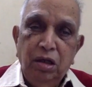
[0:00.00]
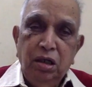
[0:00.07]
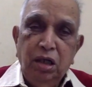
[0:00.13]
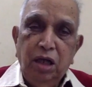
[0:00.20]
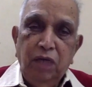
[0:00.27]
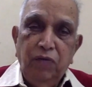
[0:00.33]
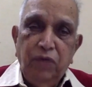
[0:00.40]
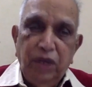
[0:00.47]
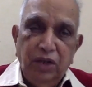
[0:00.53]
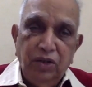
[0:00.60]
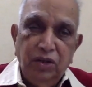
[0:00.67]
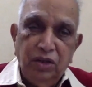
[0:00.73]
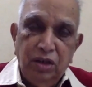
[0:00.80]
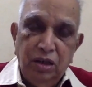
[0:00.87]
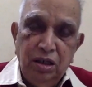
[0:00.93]

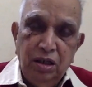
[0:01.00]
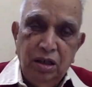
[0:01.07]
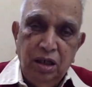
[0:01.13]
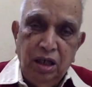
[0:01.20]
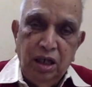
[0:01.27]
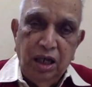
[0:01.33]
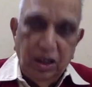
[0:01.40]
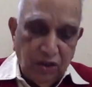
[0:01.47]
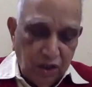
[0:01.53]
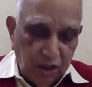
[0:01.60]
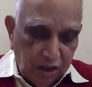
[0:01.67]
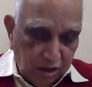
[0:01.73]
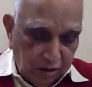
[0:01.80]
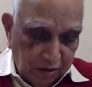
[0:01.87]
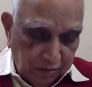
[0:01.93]
inference,
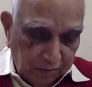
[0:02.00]
etc.